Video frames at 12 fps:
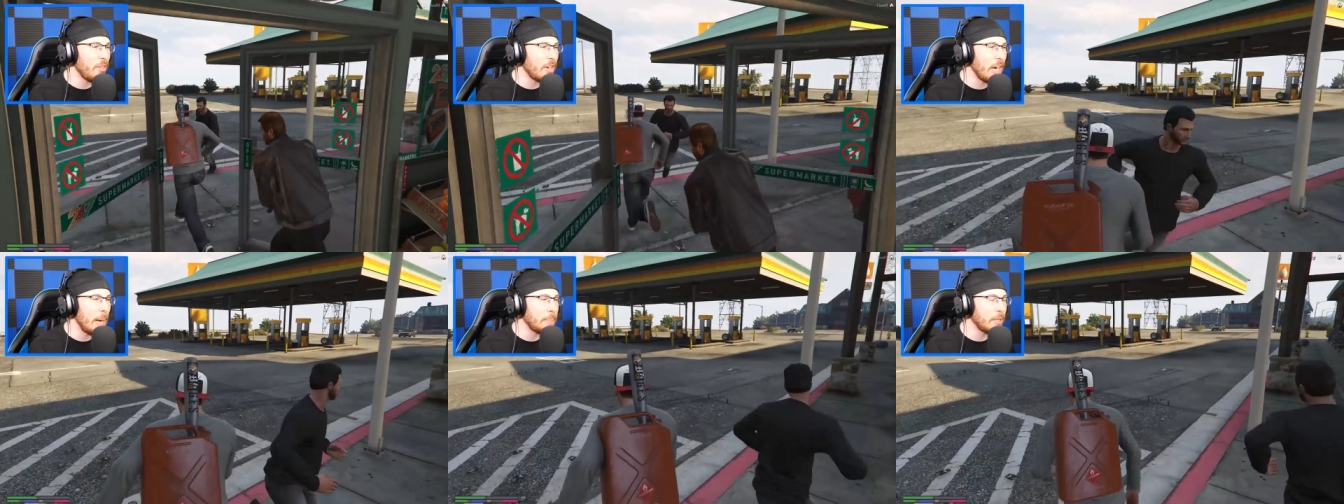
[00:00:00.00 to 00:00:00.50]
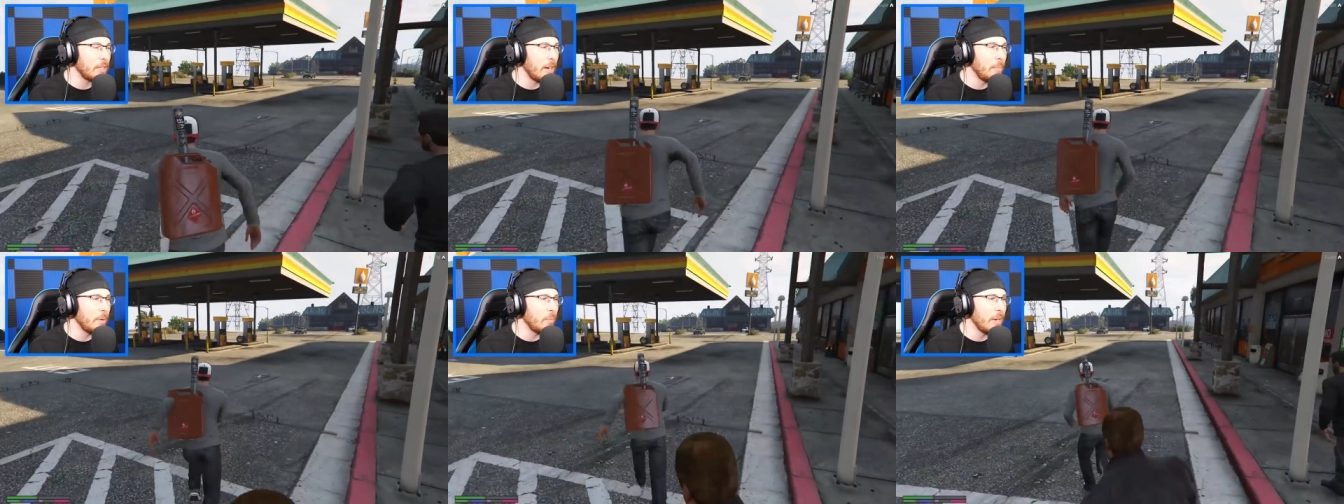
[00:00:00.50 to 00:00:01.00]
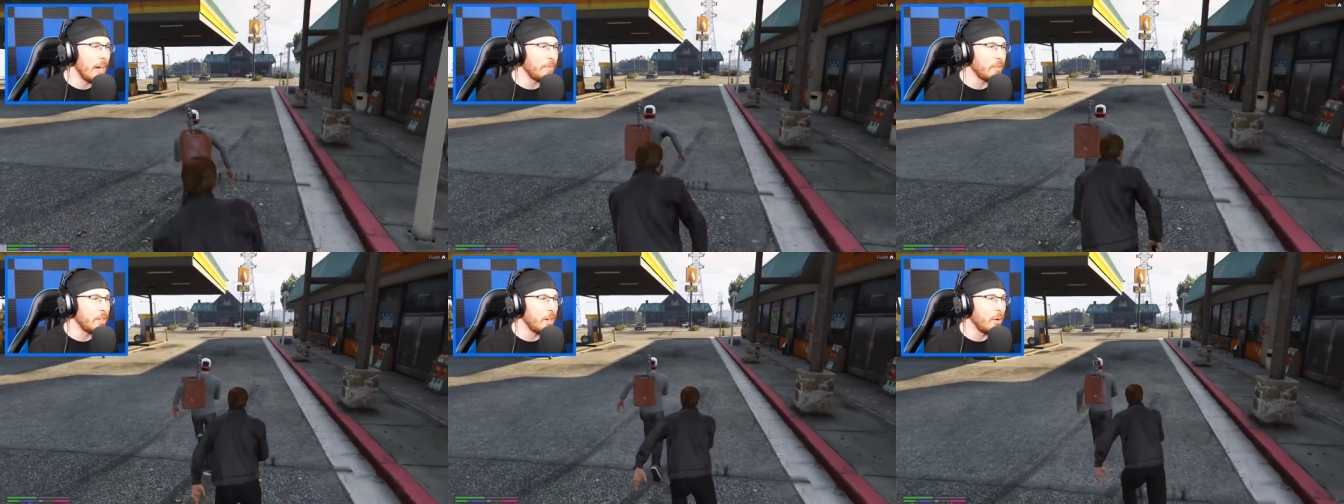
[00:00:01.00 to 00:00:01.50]
the cops are coming. We have
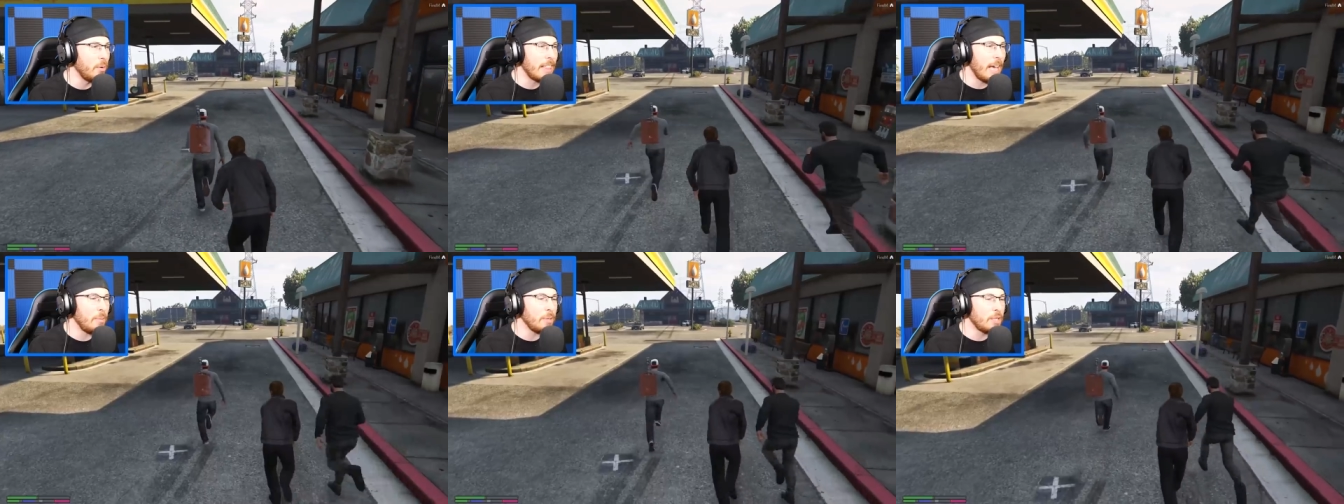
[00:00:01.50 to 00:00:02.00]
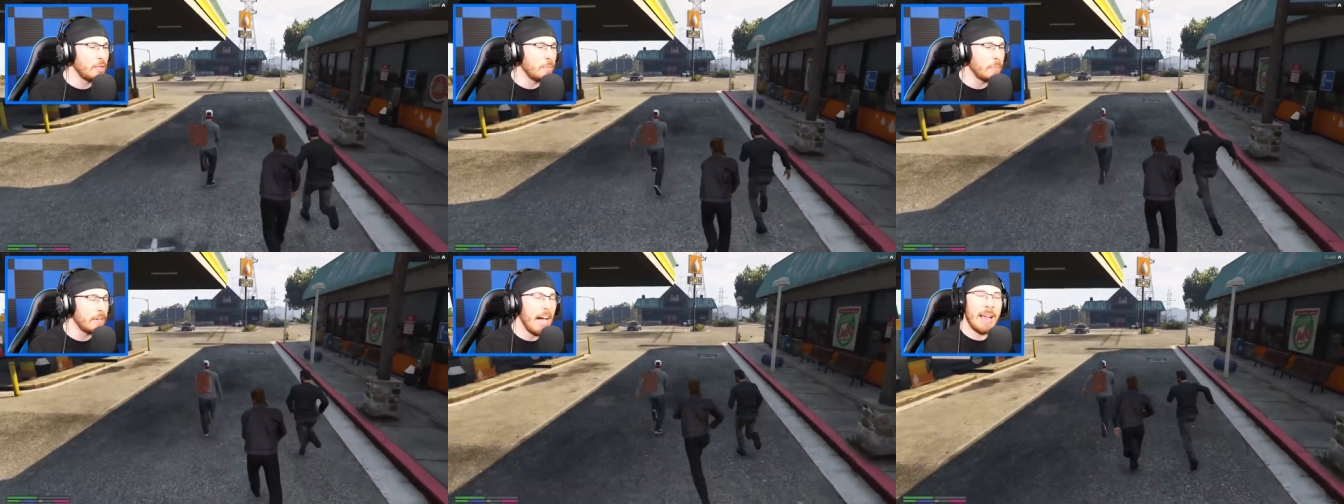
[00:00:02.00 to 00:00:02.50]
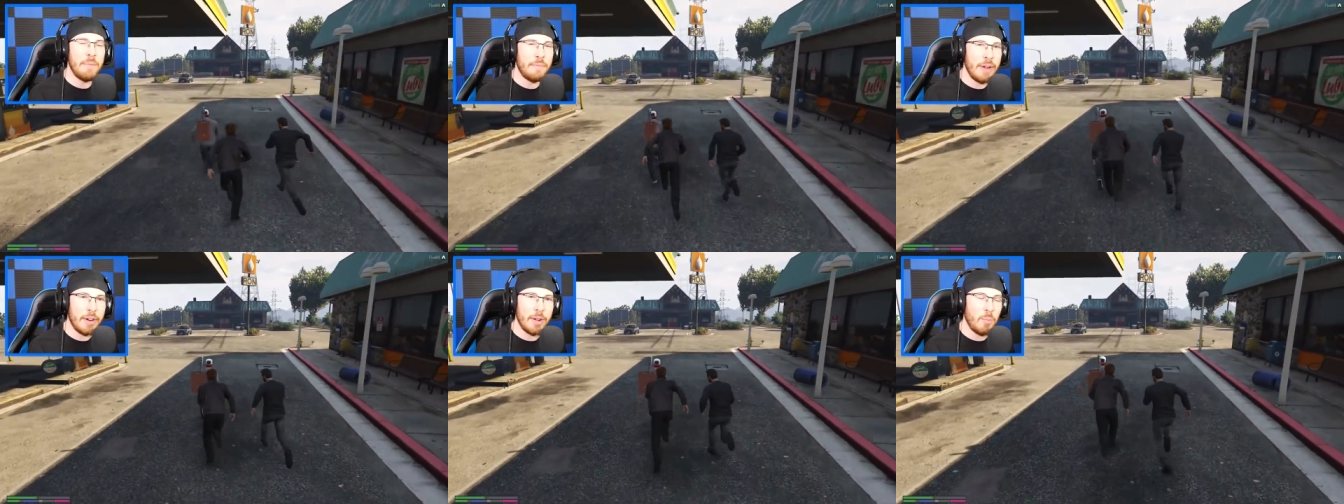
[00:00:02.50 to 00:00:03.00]
to go. That was stupid. I am
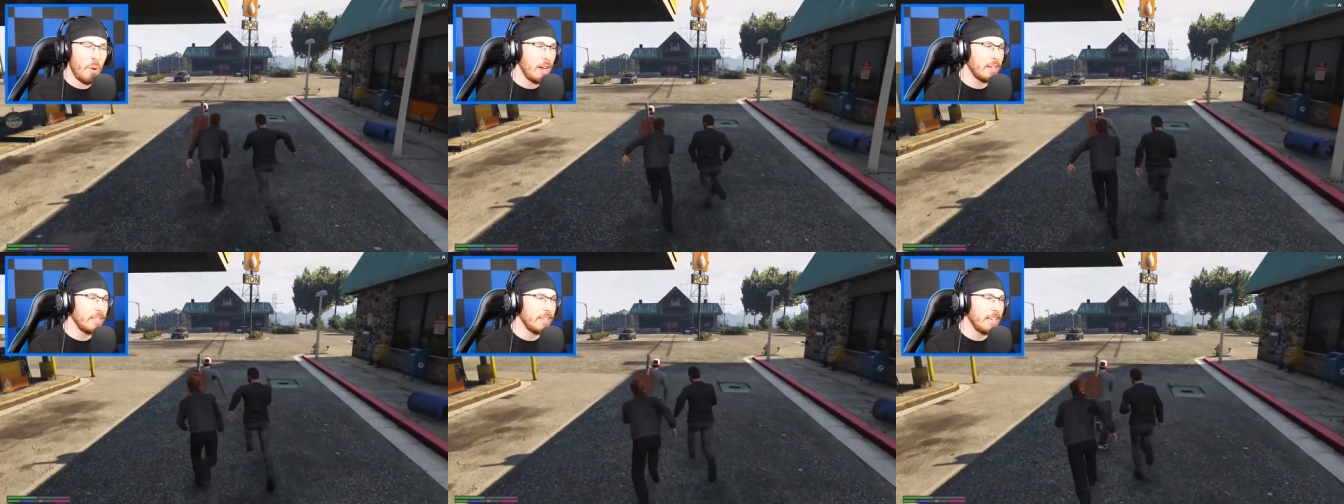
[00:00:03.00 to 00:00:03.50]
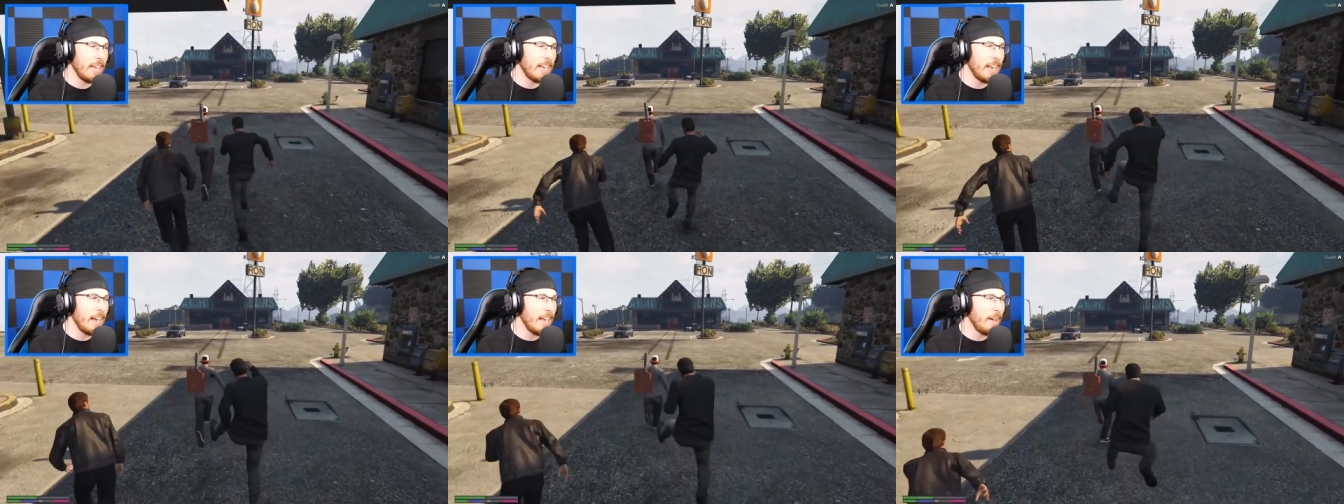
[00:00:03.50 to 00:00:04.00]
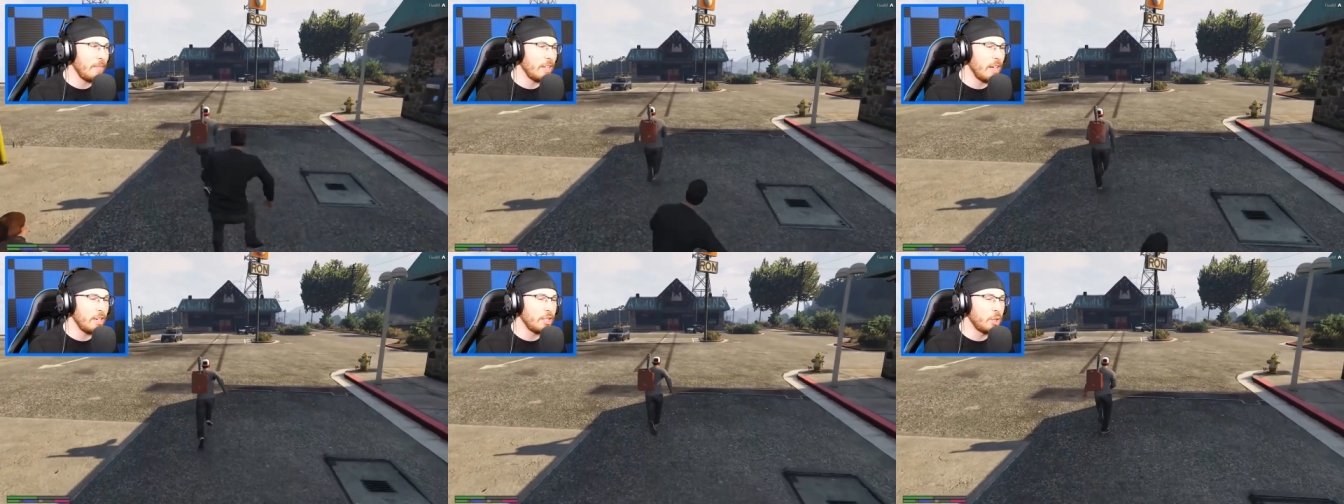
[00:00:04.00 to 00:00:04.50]
very wanted, and I have a
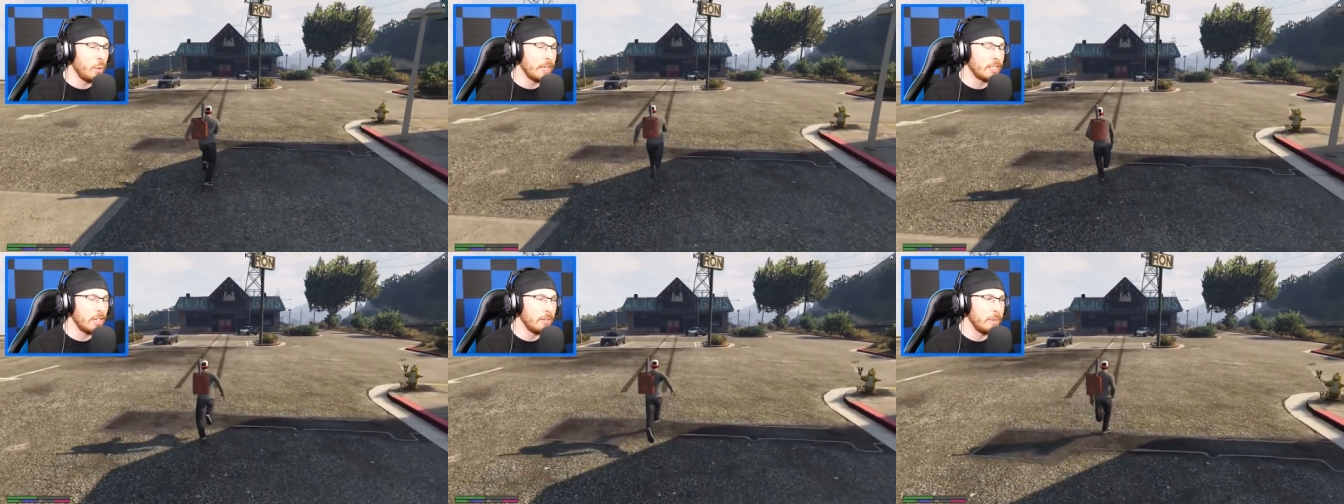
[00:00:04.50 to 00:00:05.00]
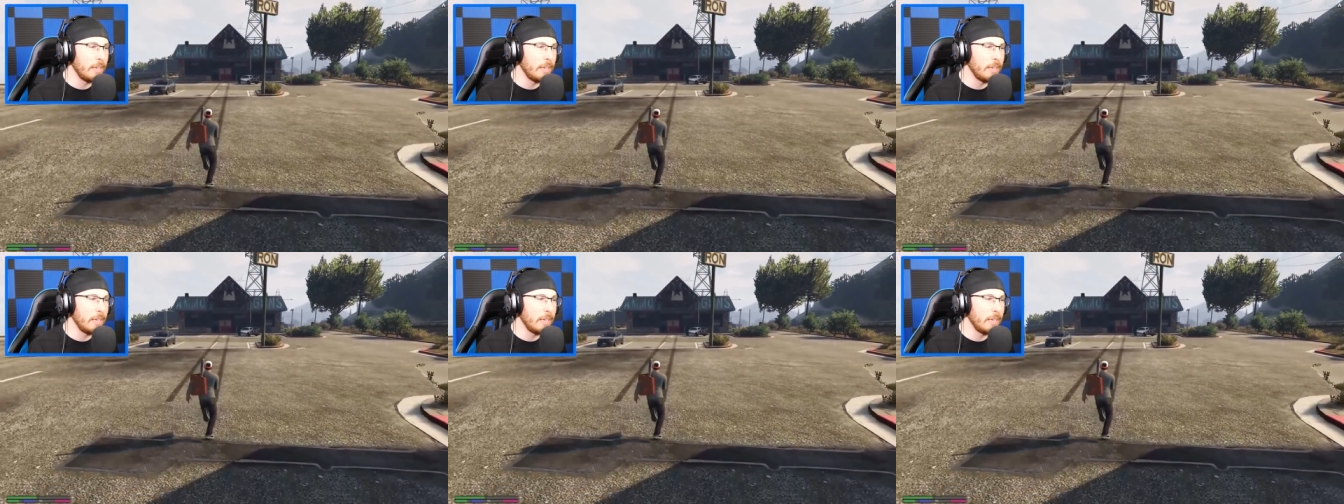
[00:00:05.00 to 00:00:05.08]
lot of joints on